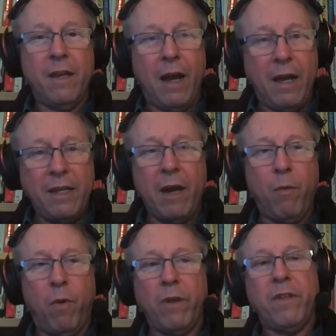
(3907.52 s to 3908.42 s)
uh, yeah
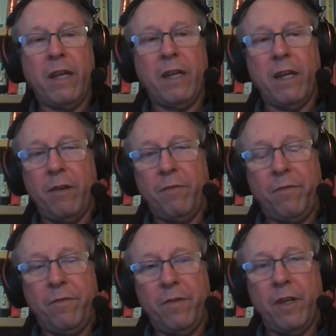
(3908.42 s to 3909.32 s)
one thing
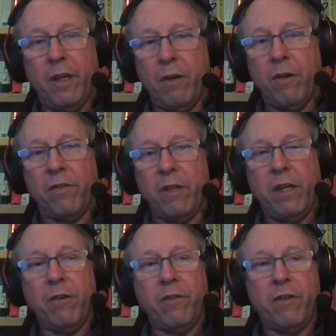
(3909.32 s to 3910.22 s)
if you know as
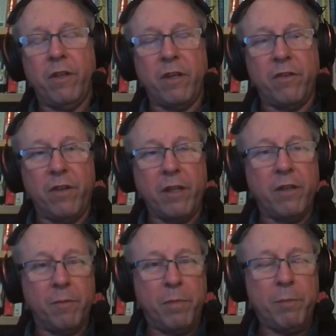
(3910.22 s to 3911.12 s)
leaders to the extent
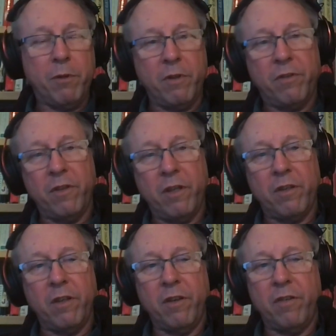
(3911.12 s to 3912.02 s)
that people listening
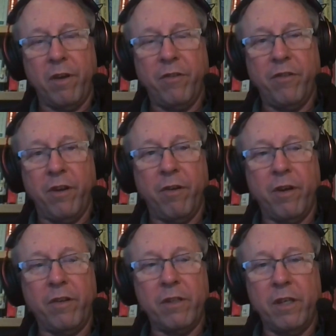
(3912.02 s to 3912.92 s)
to this or
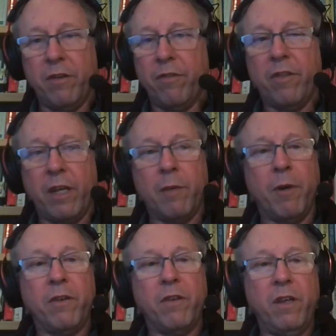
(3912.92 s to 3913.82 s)
engineering leaders think
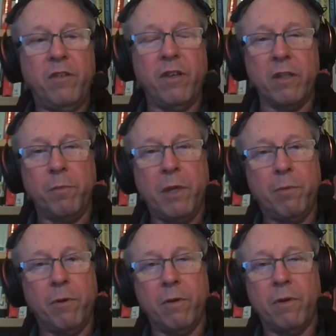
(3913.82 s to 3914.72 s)
about teaching the
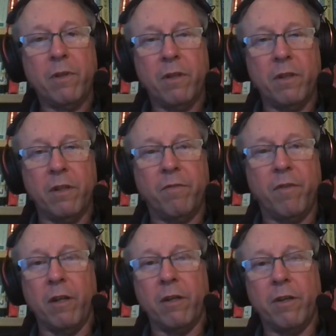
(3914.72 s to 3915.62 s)
people that
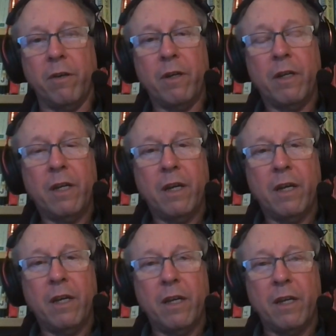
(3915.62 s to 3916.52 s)
follow you
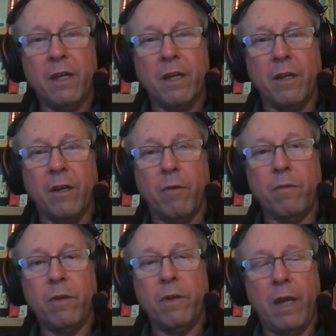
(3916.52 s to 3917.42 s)
you know
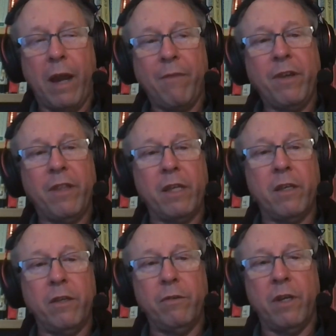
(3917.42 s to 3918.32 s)
everything
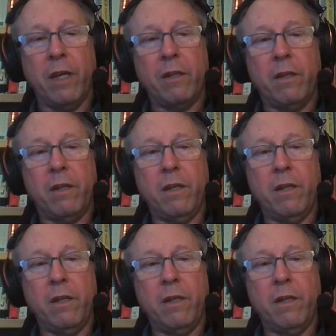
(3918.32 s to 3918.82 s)
that you did